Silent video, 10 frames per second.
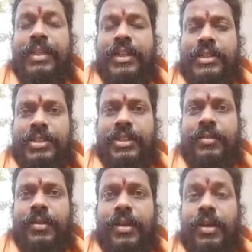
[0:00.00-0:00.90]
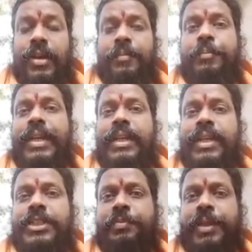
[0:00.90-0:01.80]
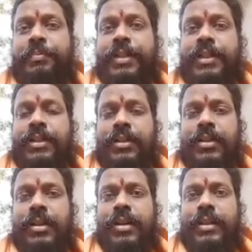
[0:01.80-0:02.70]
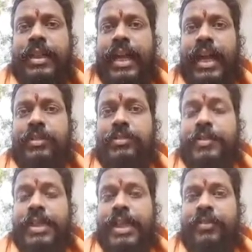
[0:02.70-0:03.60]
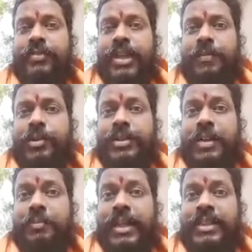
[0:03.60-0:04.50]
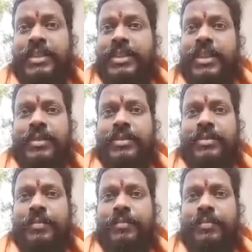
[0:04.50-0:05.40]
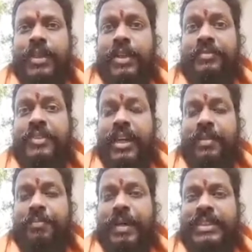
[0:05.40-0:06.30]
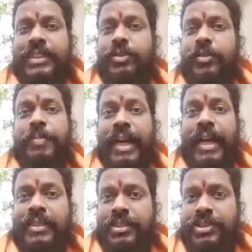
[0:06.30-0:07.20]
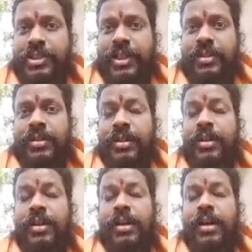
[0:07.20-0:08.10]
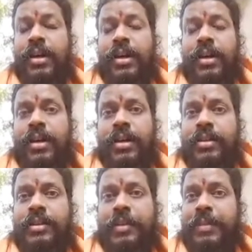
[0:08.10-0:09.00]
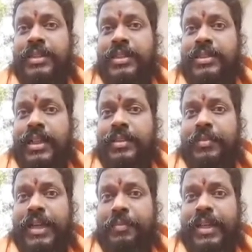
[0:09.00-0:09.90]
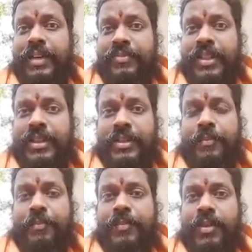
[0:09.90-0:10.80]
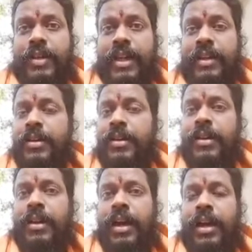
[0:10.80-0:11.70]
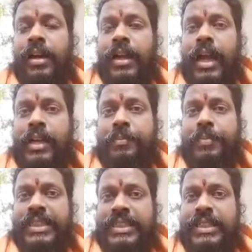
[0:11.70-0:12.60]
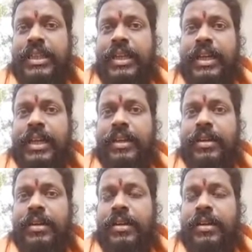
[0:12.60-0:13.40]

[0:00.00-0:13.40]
Rashi. Mean Rashi people, they have to be careful about their mother's health. If they are passing through bad dasha, their mother's health might be affected. Okay, and personally,